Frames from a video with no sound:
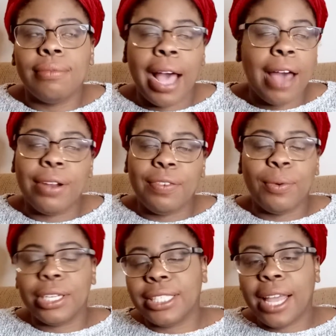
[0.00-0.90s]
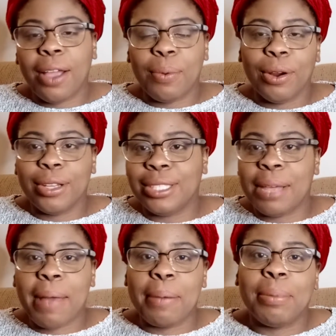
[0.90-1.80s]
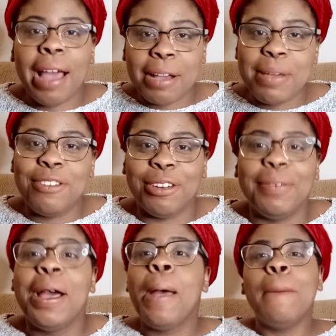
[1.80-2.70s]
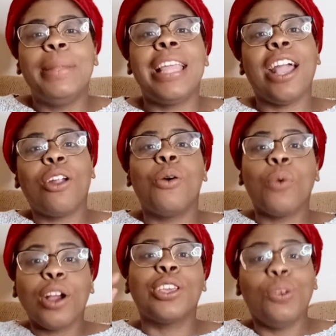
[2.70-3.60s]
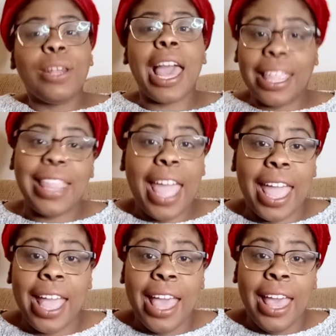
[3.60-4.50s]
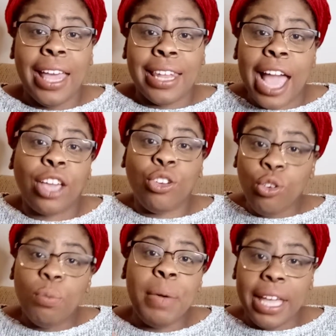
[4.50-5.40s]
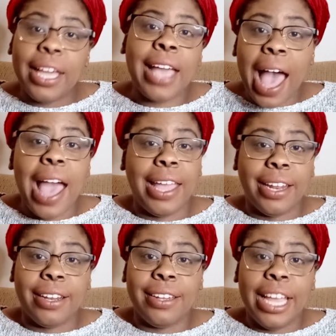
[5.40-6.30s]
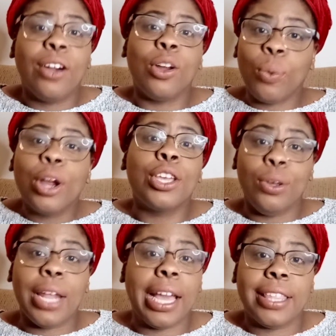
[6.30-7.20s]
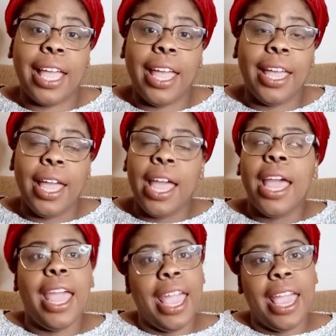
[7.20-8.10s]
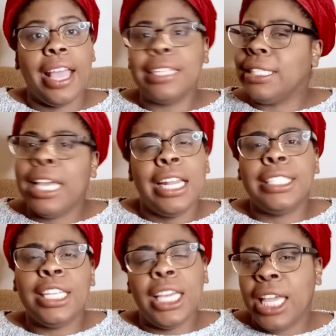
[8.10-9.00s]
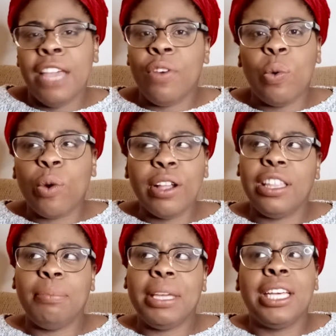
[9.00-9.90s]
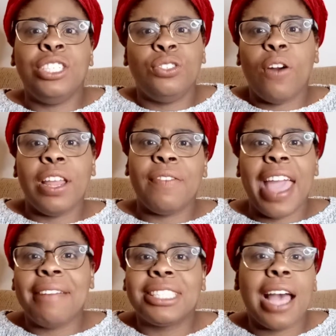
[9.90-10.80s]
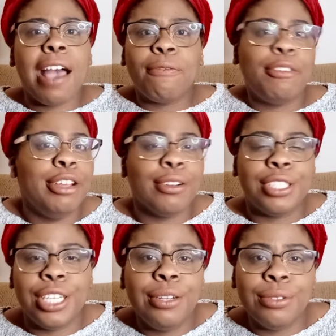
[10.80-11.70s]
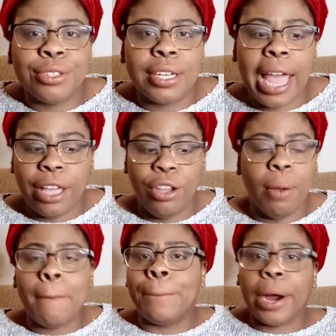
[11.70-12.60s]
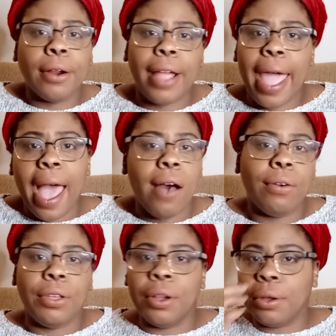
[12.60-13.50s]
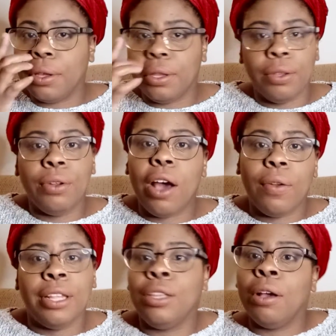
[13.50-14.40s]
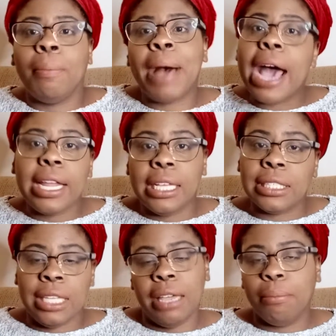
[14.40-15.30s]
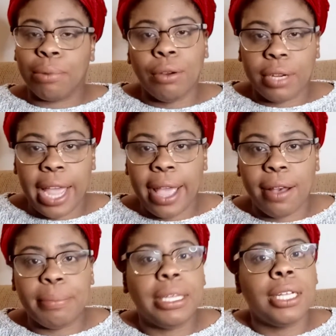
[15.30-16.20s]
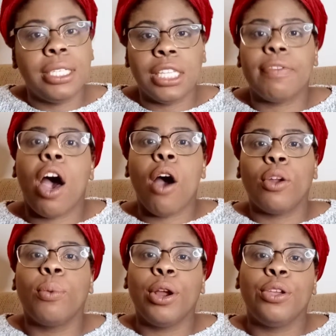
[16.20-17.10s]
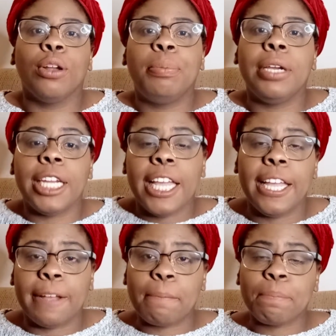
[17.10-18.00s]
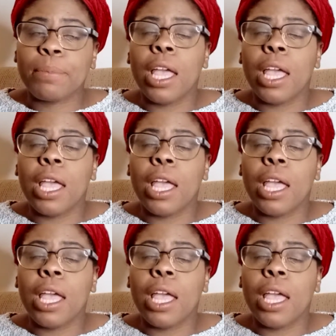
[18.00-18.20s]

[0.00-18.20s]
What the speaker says: I don't even want to say that word because they might block me from, but they're going to work you like that. Like you picking cotton. They're going to work you like that. And then is it even worth it because you don't even have time for your children? Like you're burnt out. Your body is getting broke down because of all the work you're putting in.